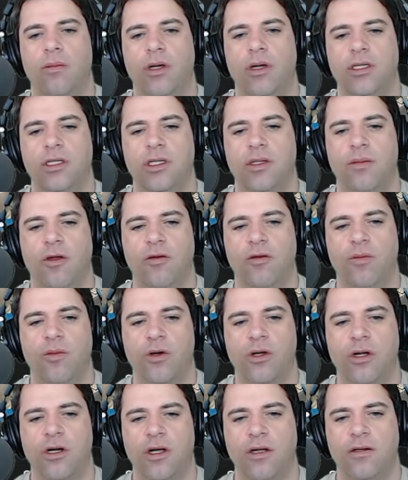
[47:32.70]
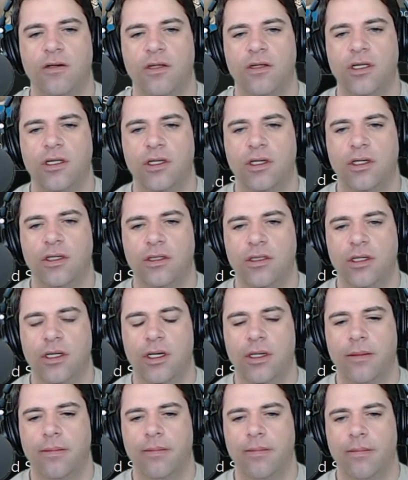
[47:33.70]
is it the motherboard connector? These things,
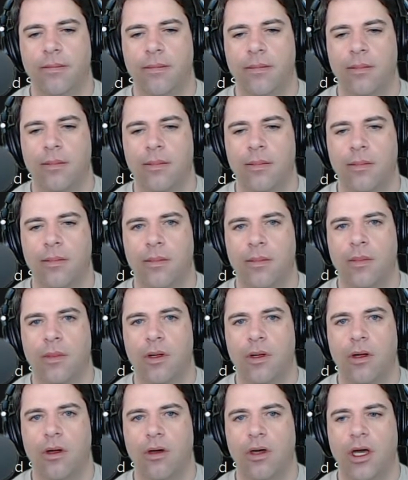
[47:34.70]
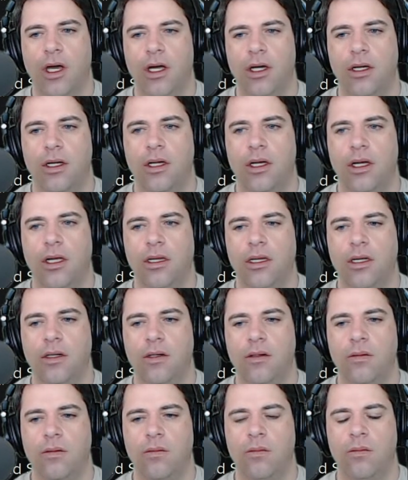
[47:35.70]
yeah. Okay, and
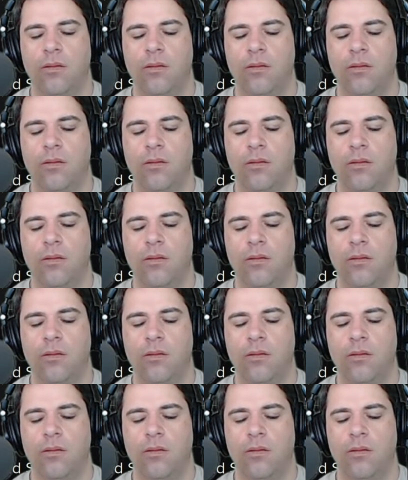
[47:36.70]
then,